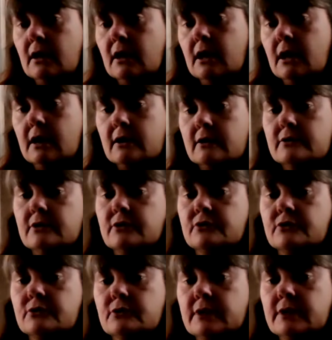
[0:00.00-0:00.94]

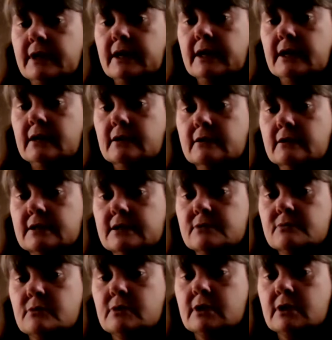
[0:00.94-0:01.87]
The three,
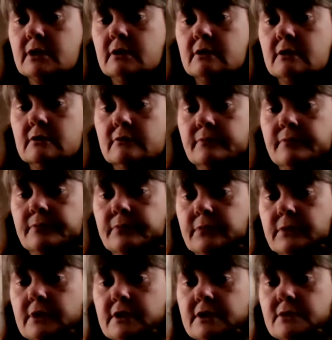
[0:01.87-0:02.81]
this one,
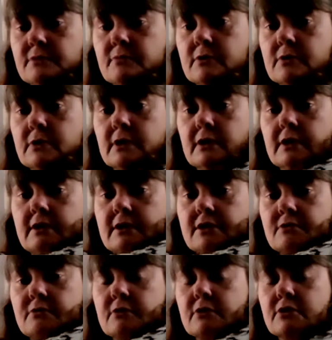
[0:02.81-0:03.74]
and
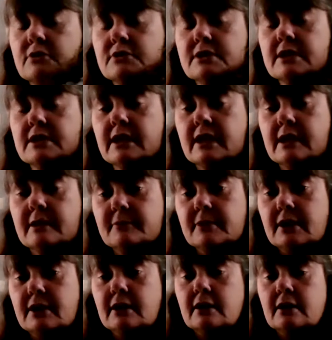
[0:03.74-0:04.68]
this one are sitting
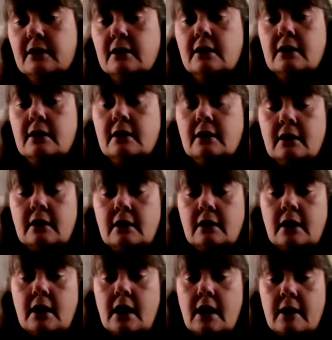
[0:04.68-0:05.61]
empty.
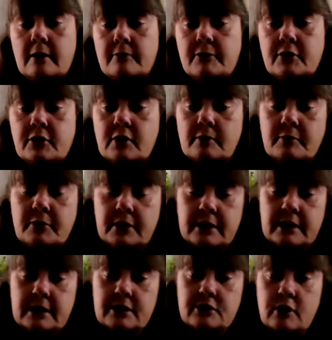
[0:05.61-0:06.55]
They're
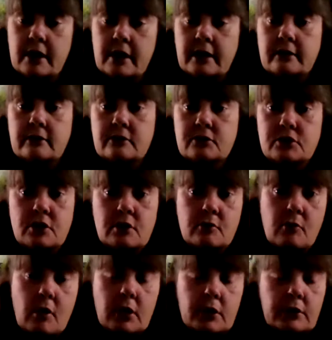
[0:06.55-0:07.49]
completely drained. There's
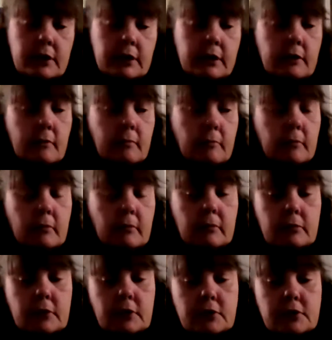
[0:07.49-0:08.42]
no water in them.
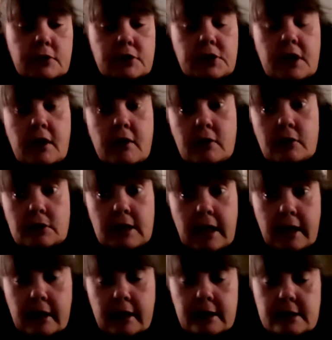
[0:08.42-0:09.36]
They're sterile
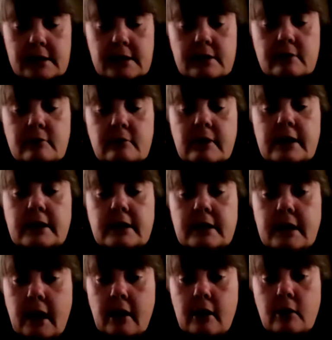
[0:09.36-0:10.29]
tanks. They're ready
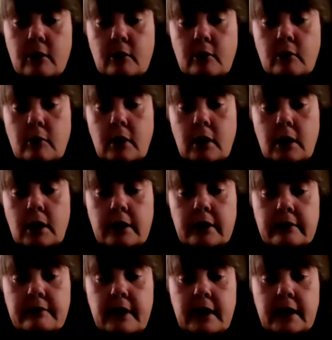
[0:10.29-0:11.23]
to go
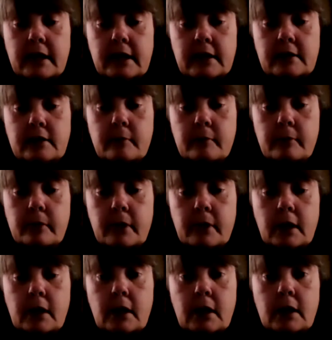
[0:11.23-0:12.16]
if I need them.
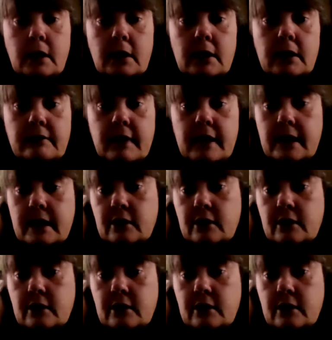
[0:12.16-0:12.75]
If I